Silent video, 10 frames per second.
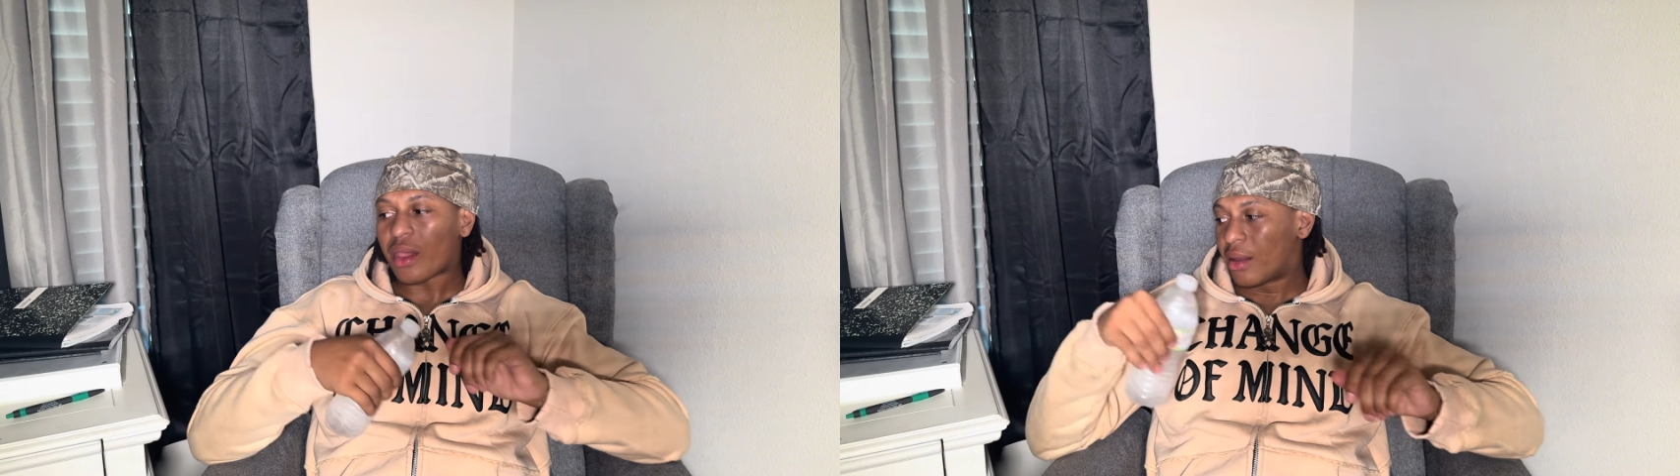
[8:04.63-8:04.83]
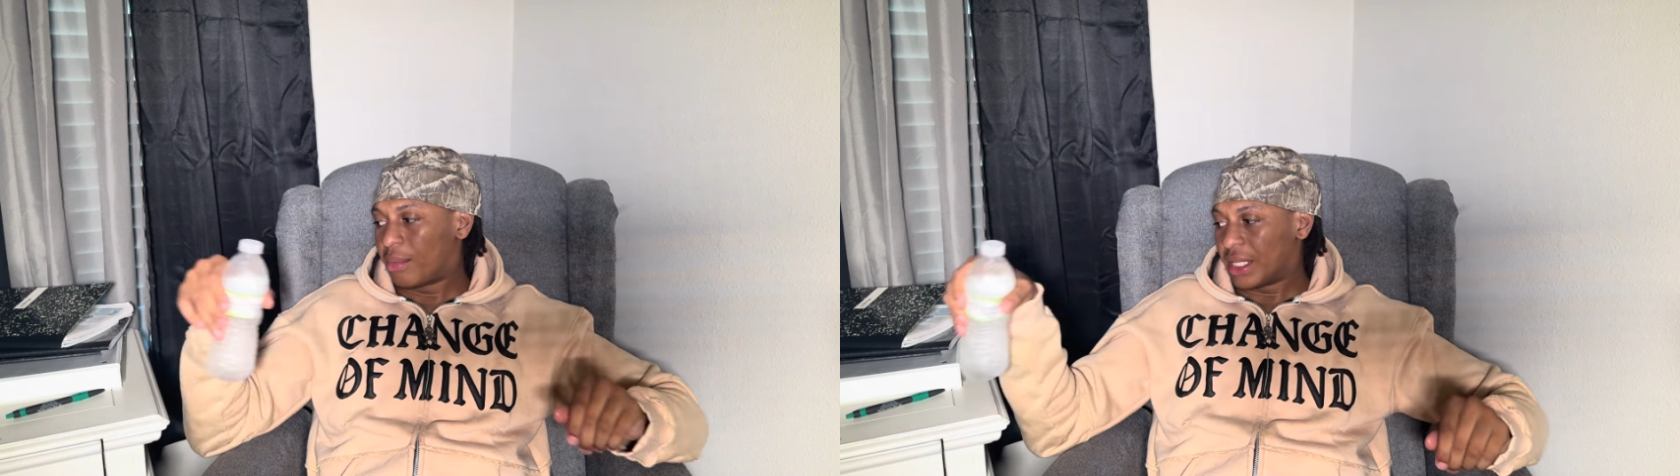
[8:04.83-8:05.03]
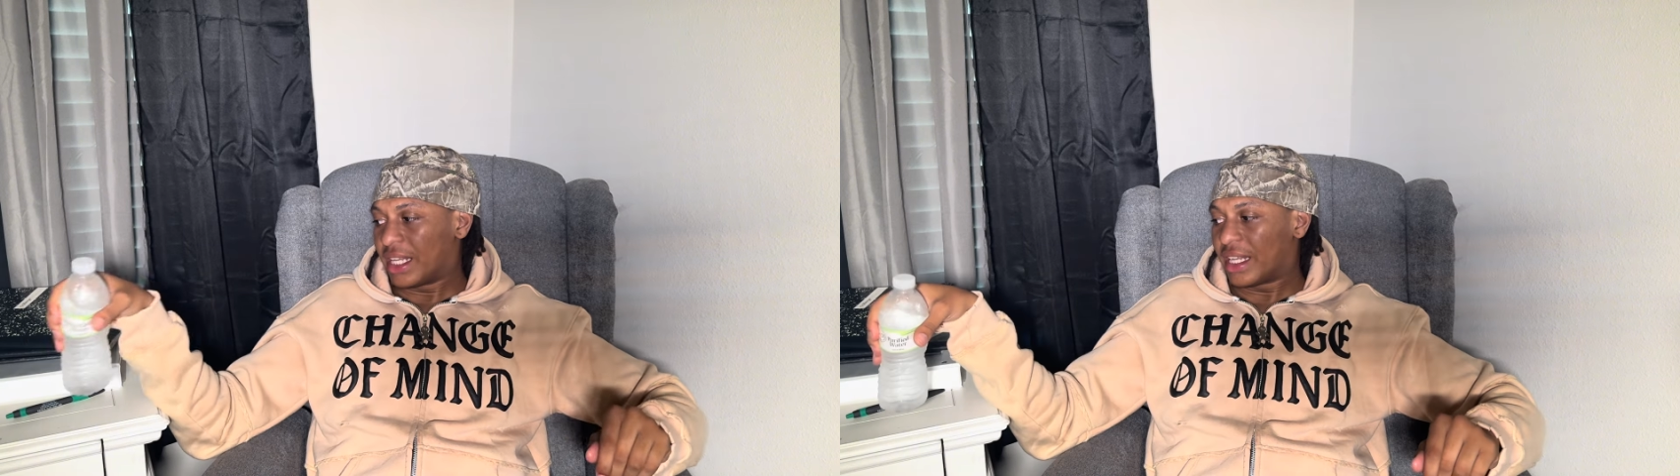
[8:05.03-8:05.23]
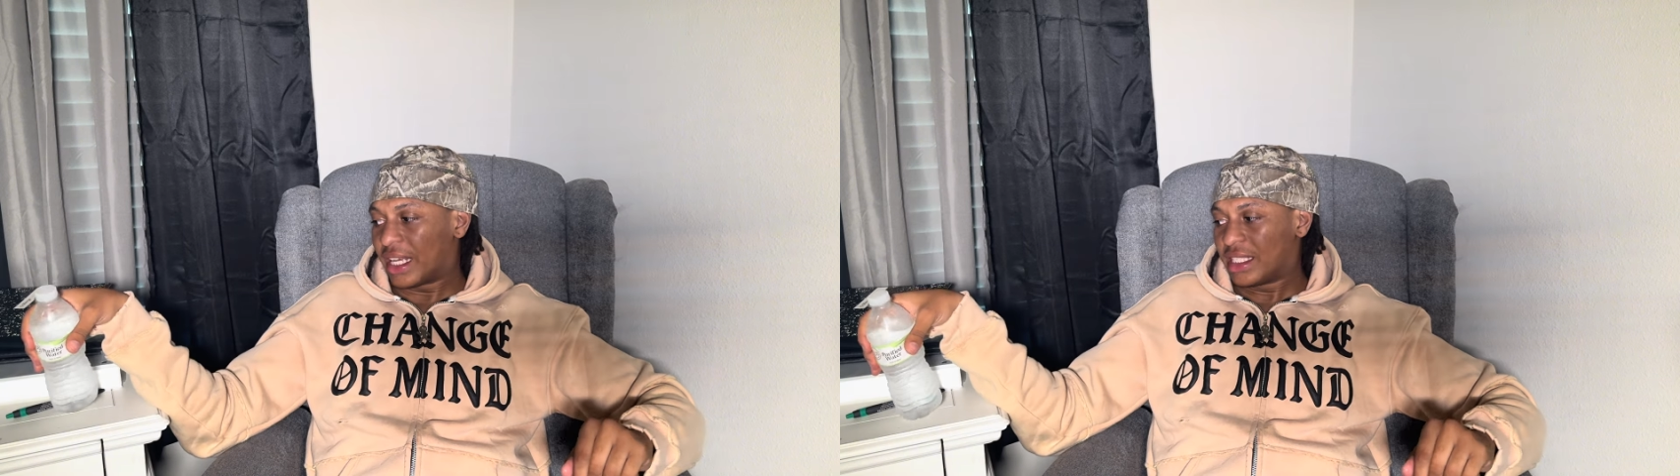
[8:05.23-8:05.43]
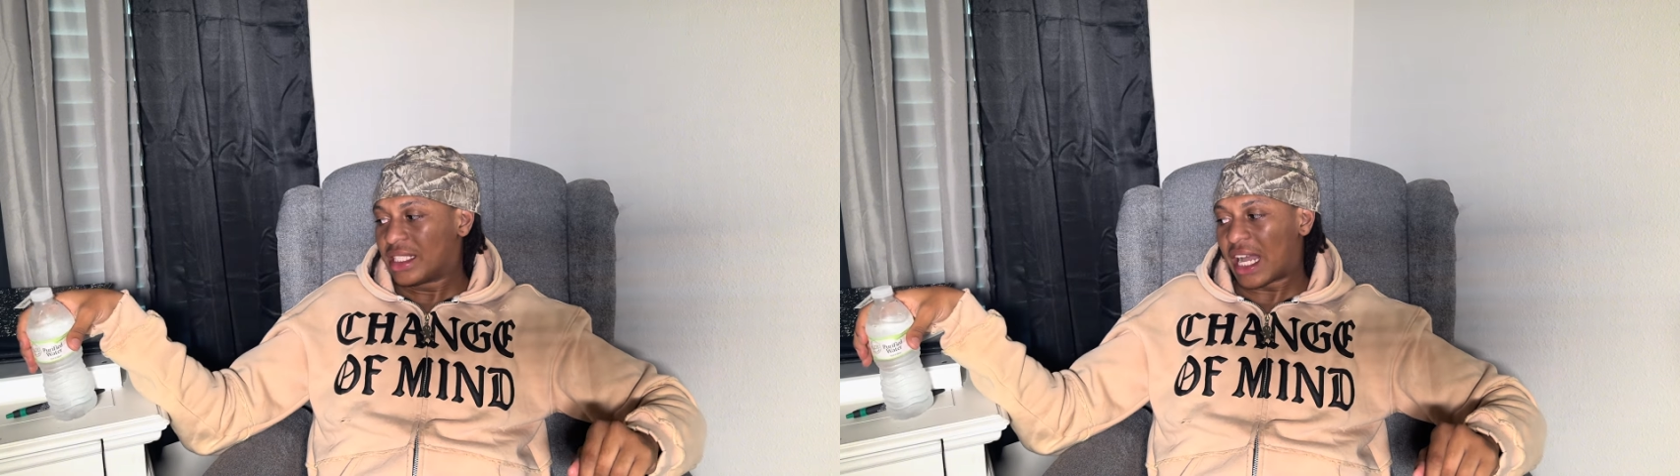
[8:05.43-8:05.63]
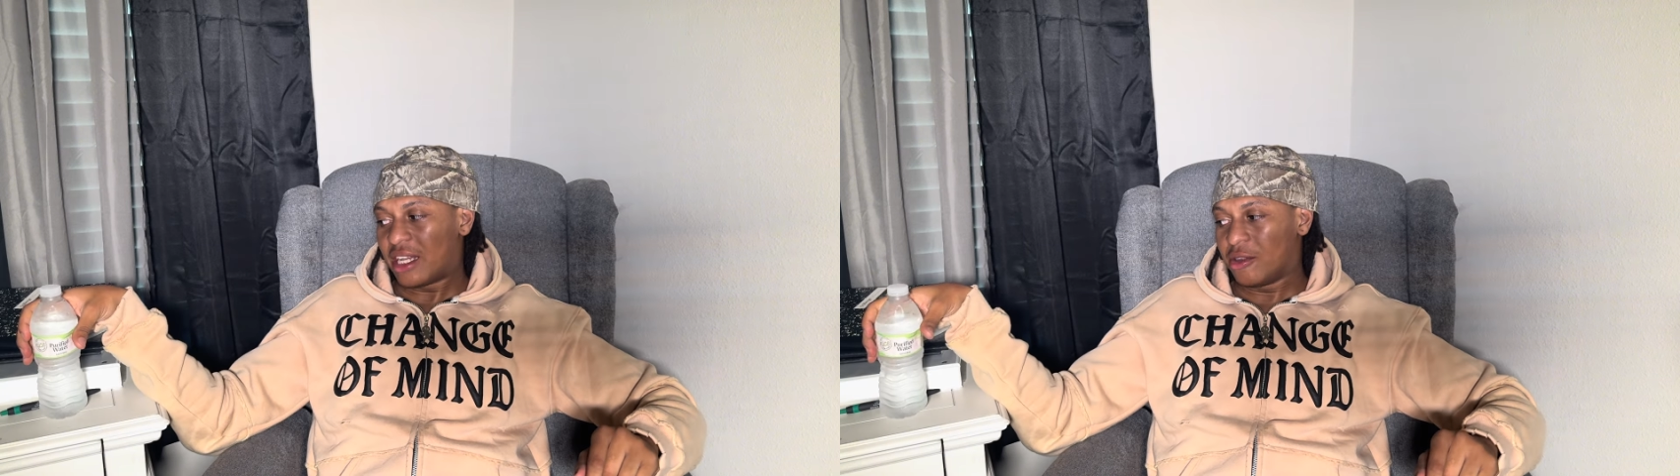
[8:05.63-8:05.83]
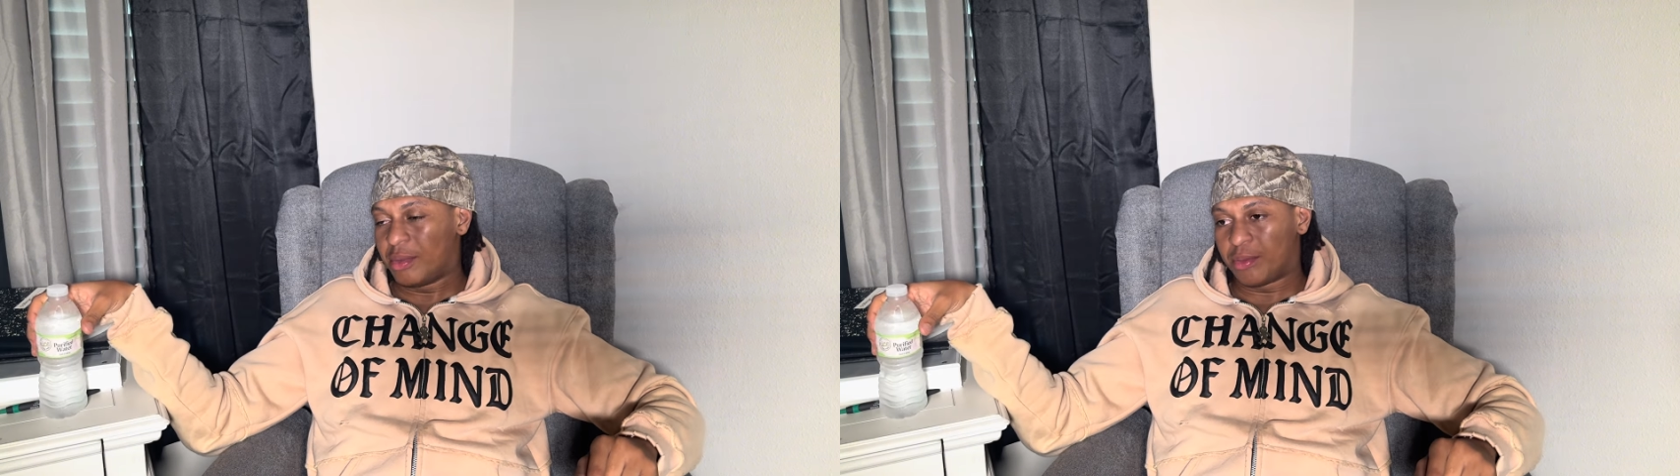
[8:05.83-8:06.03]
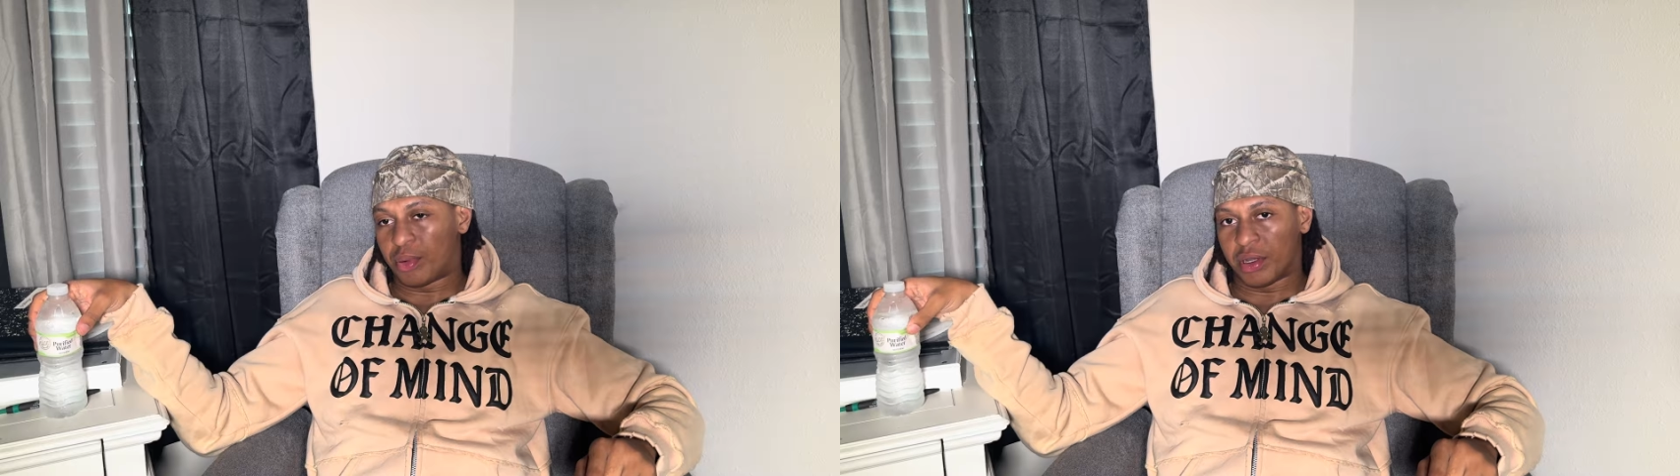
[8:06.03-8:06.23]
But yeah, that is how you be
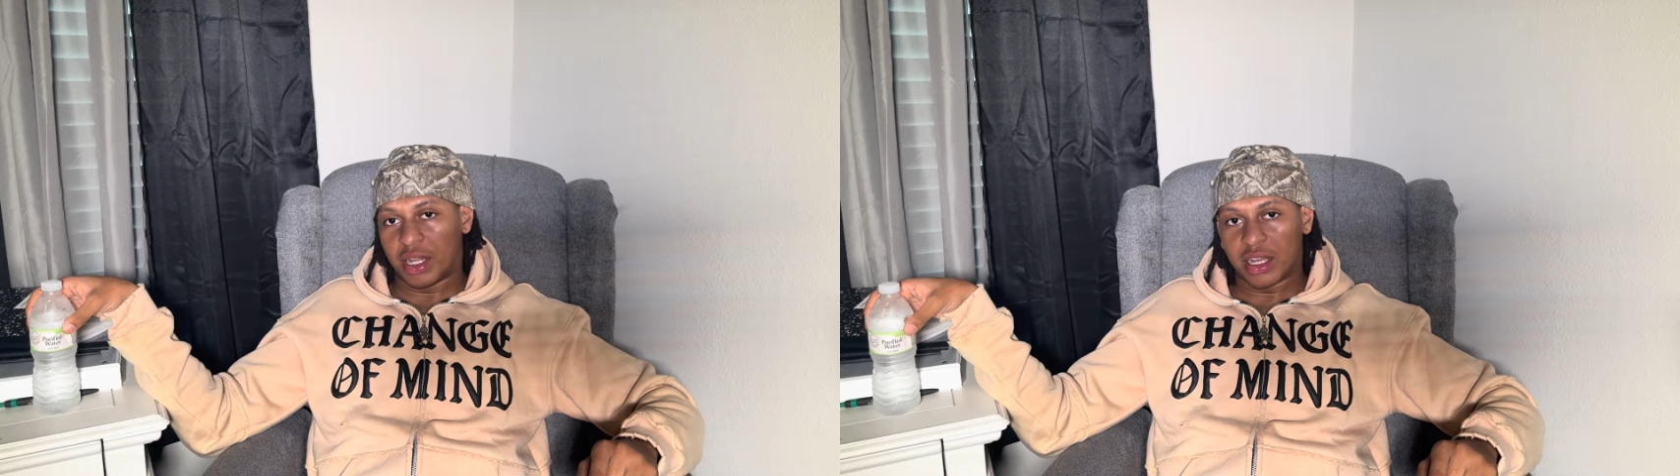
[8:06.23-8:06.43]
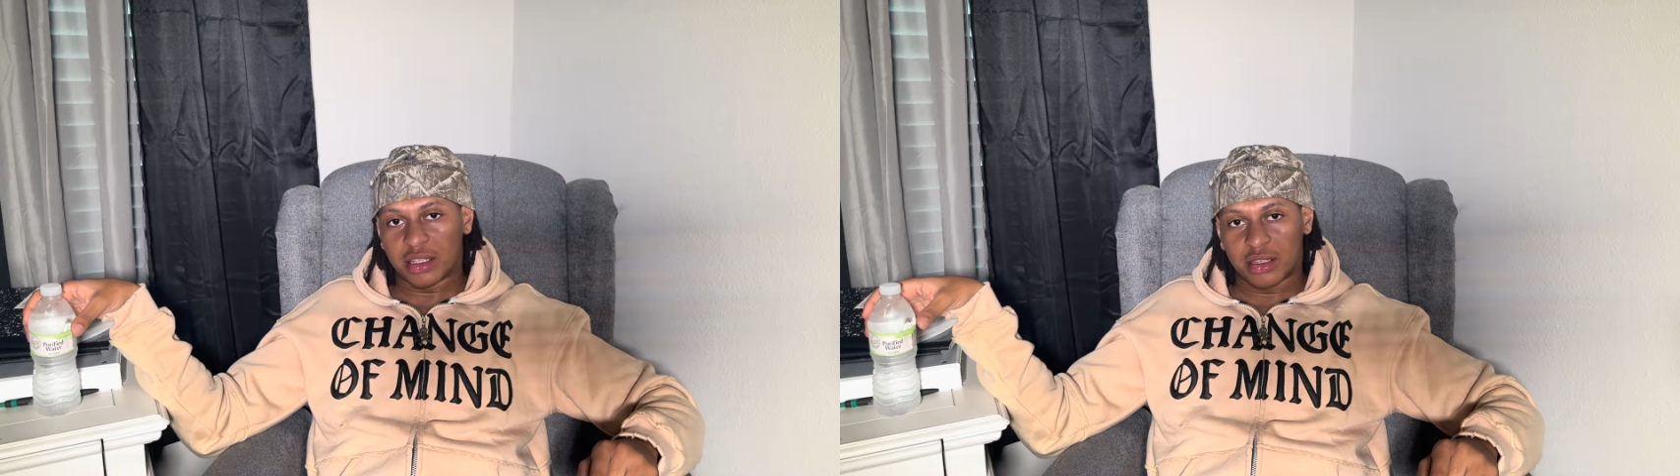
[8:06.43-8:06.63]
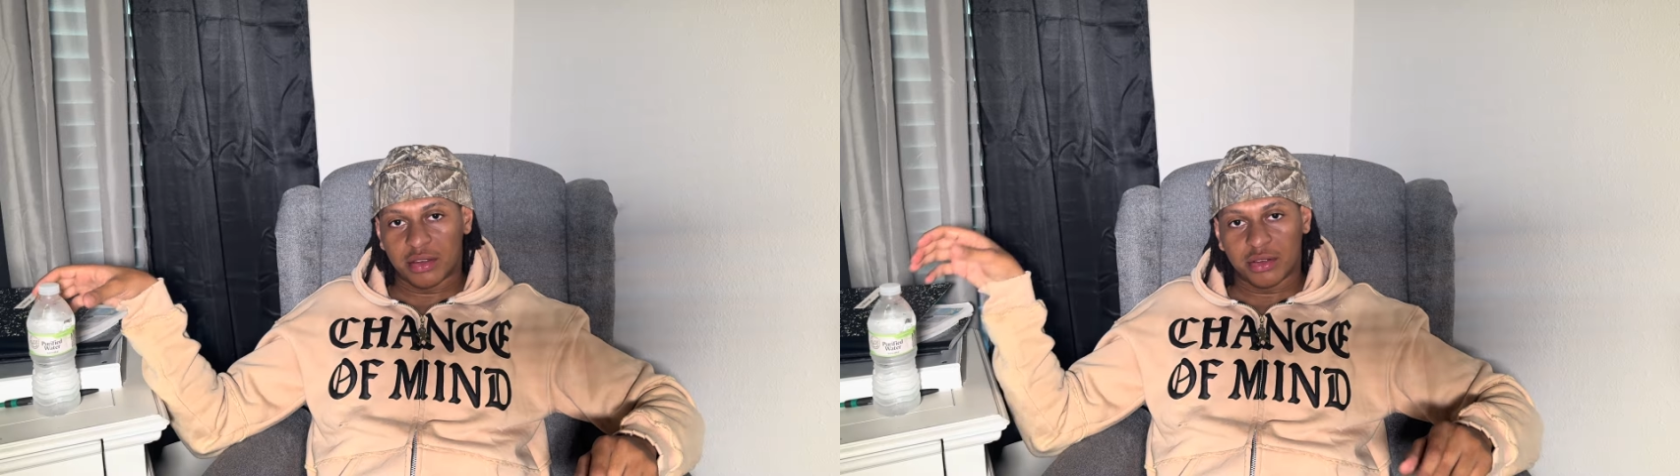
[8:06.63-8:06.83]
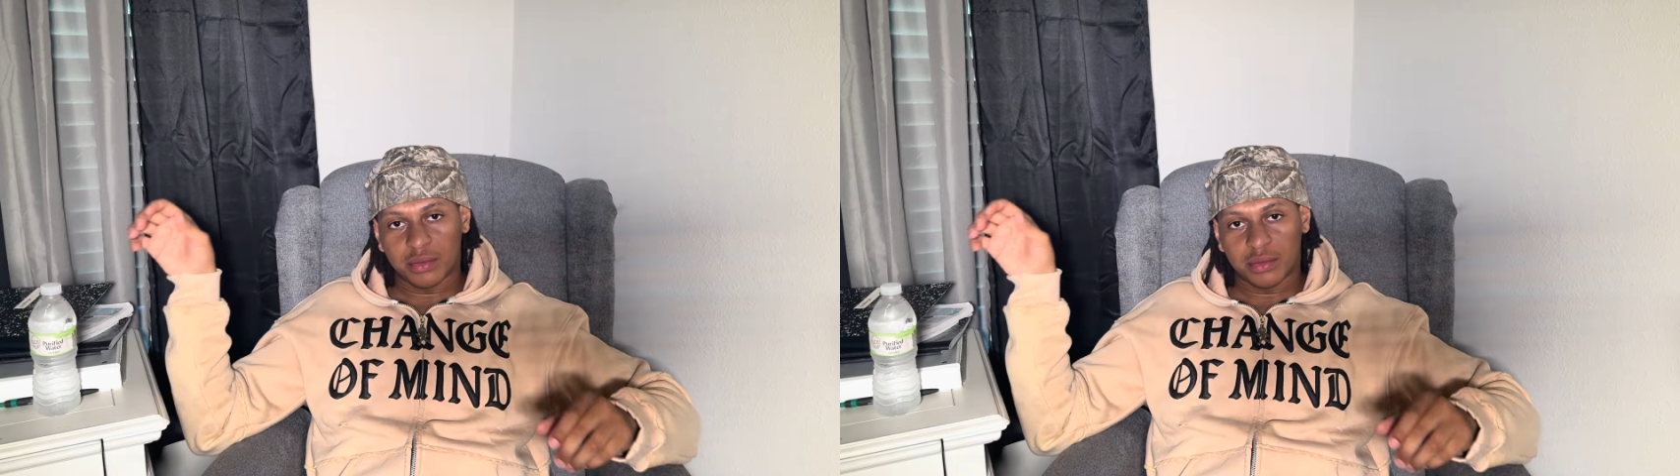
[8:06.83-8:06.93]
productive.